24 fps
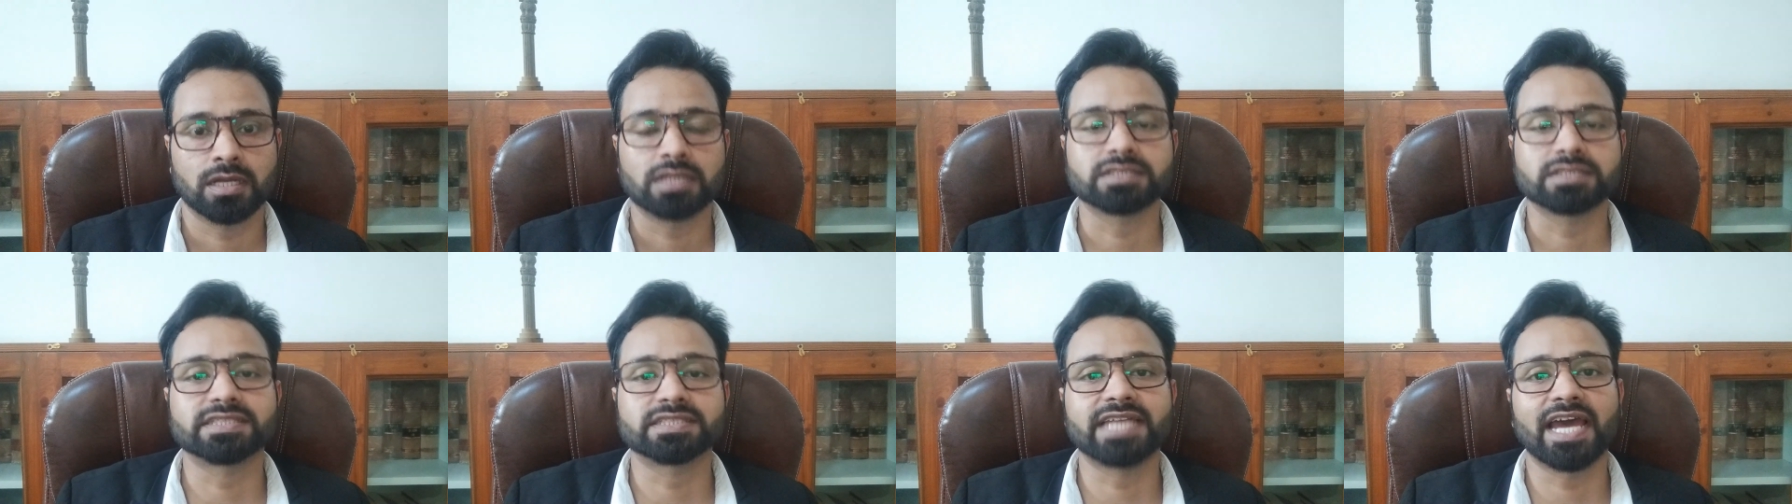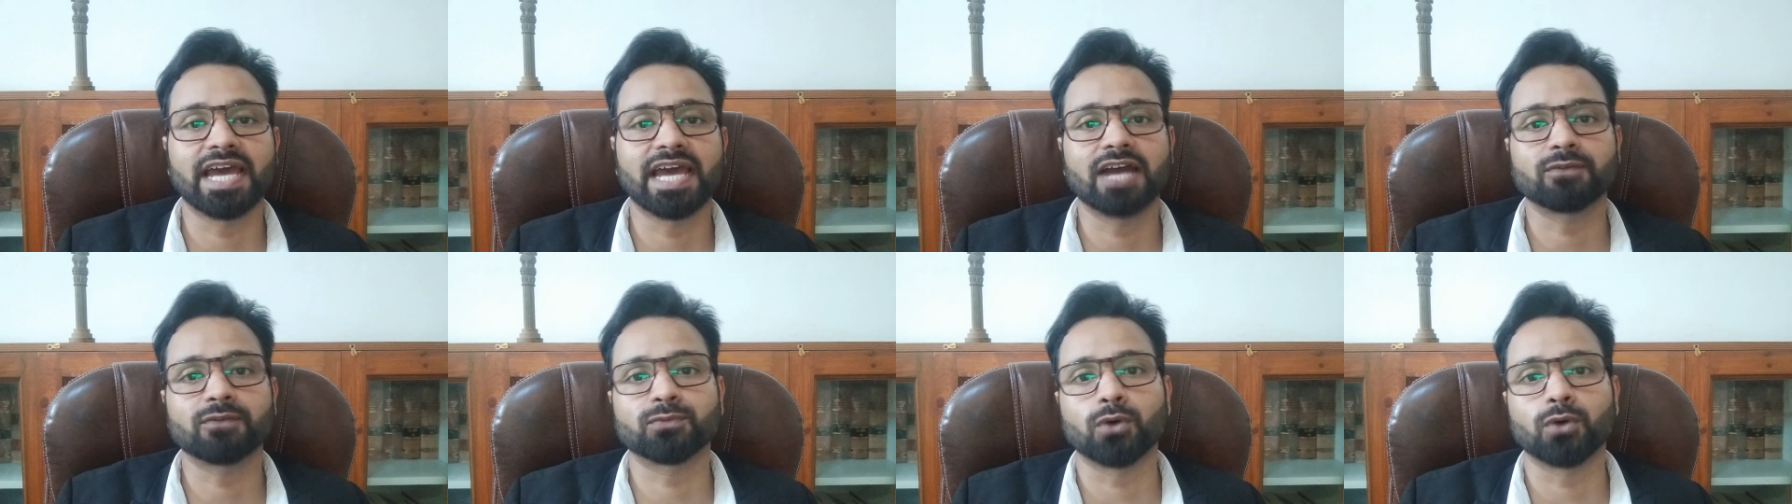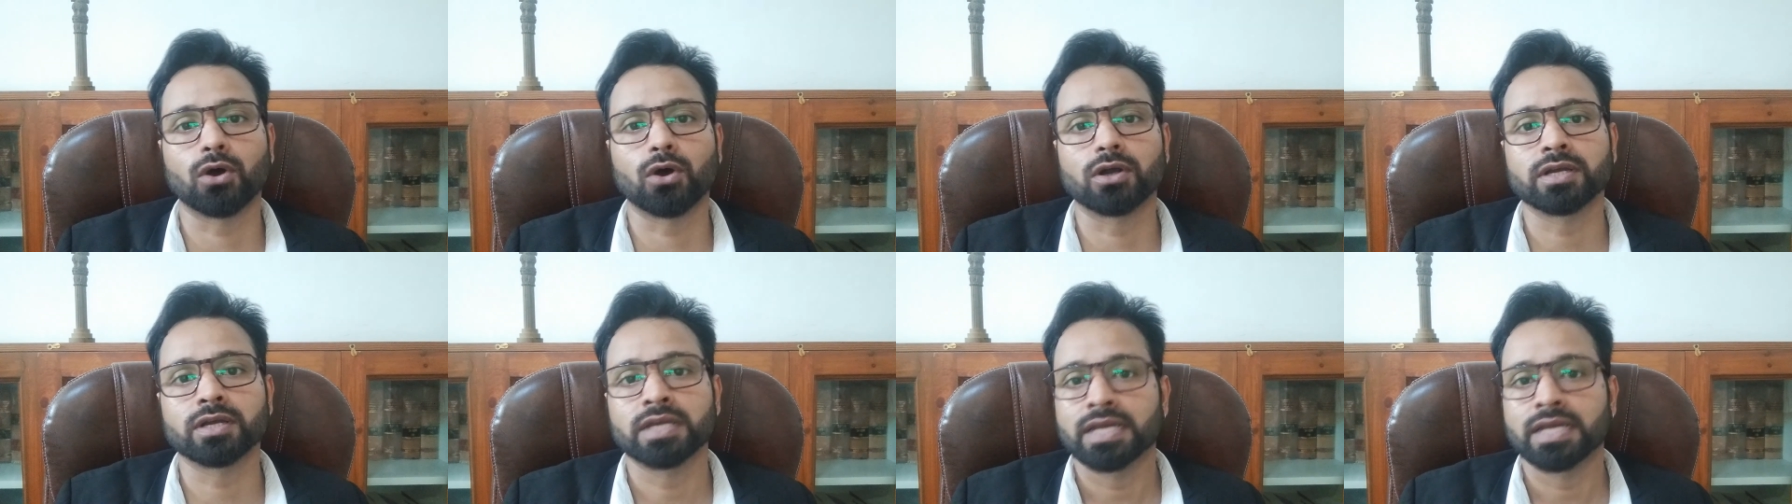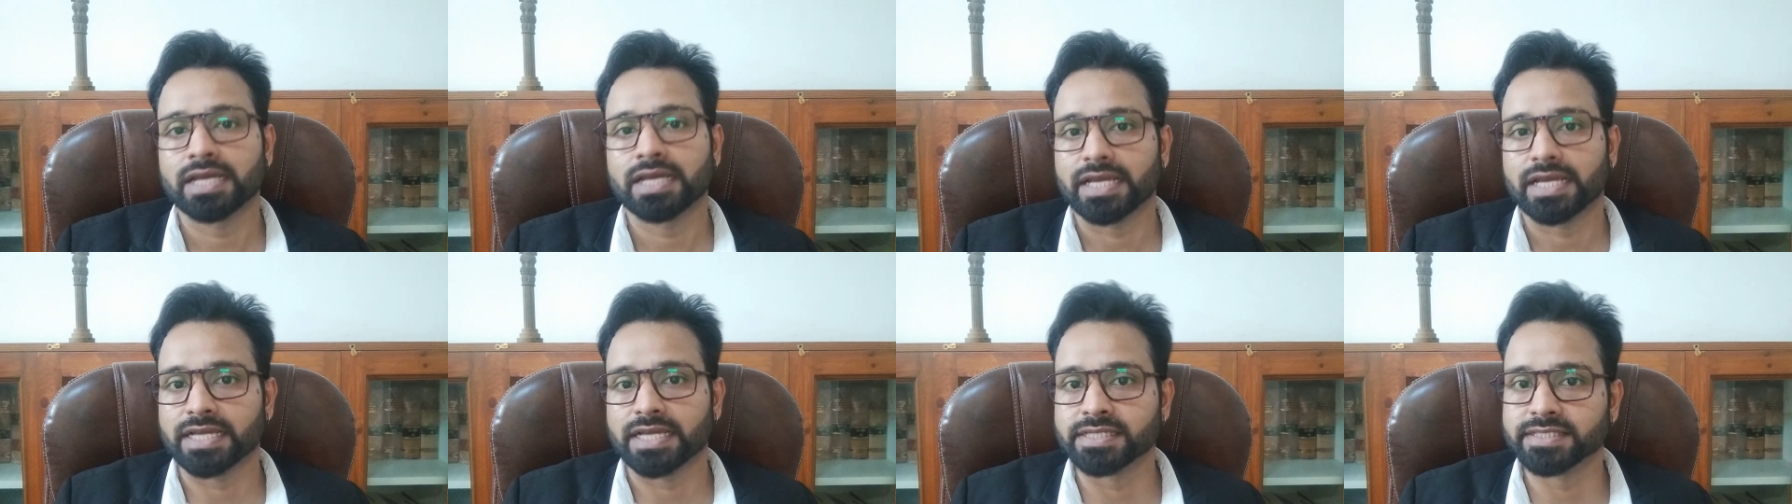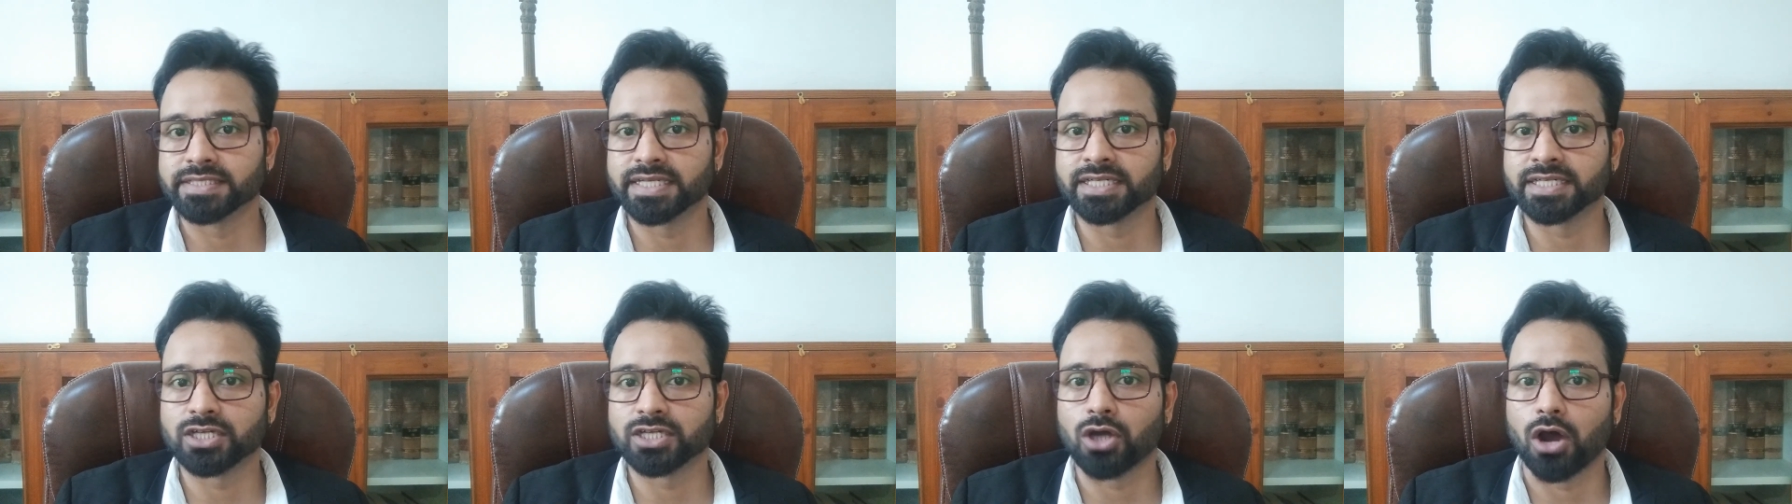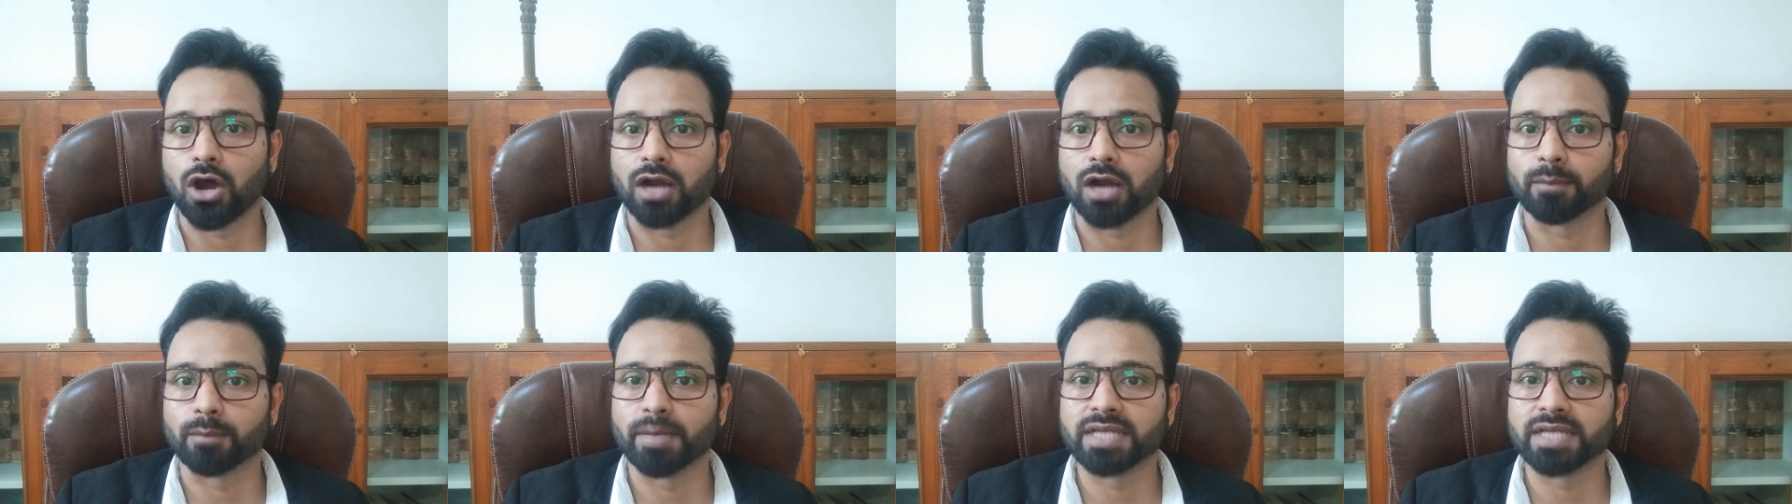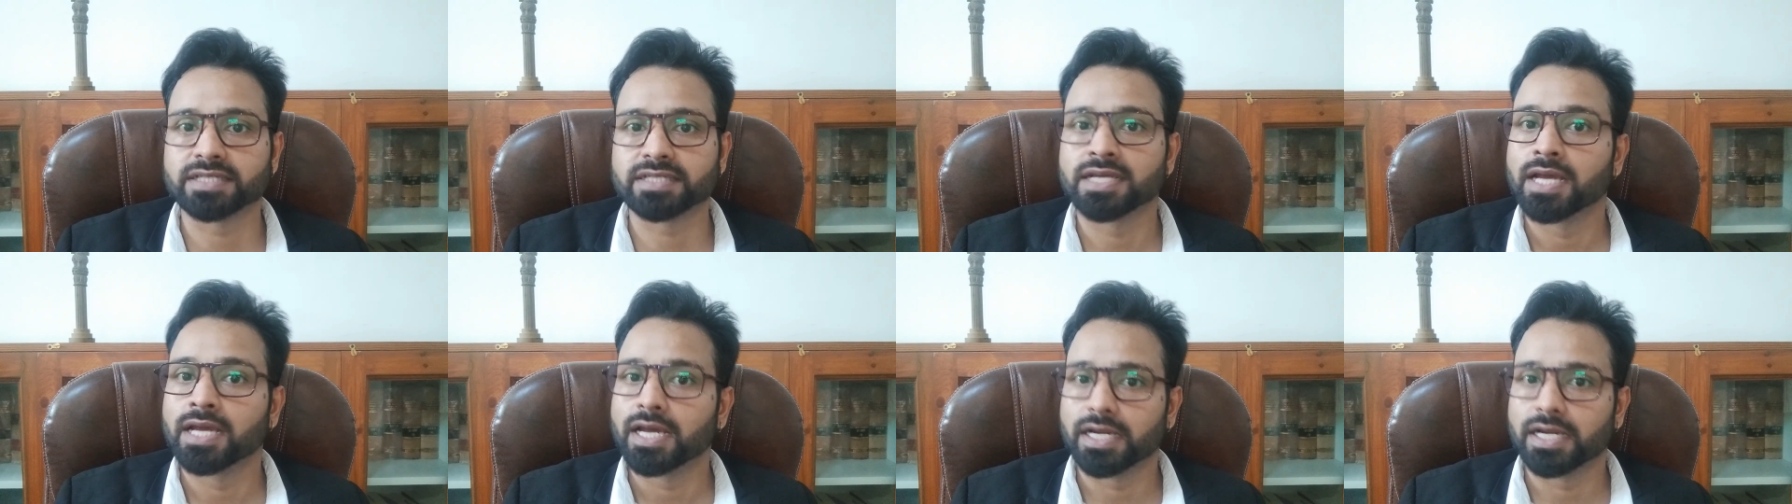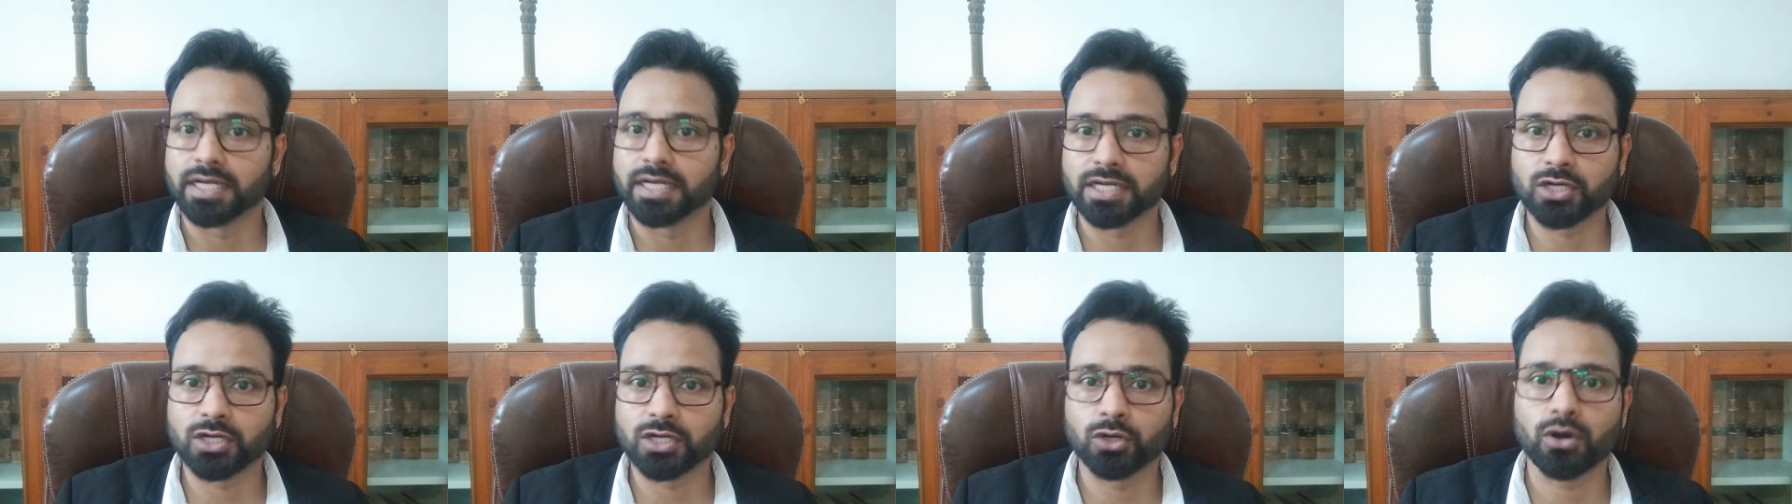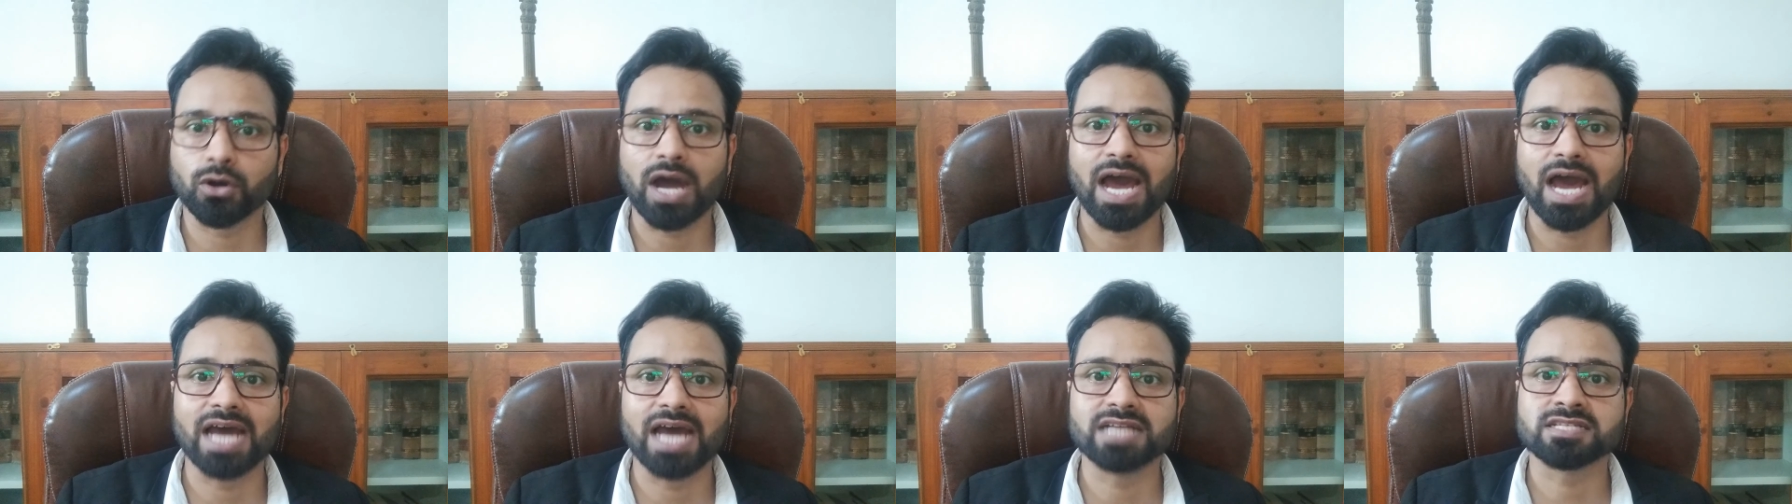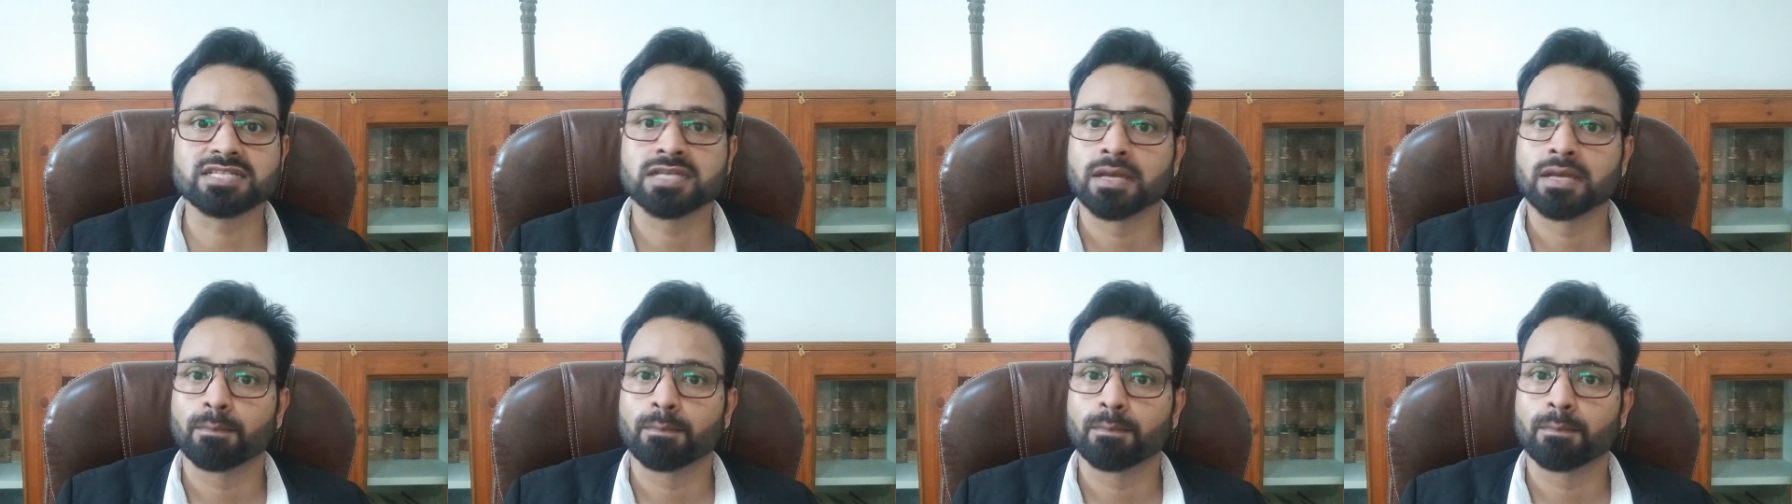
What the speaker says: Therefore, Indian government requires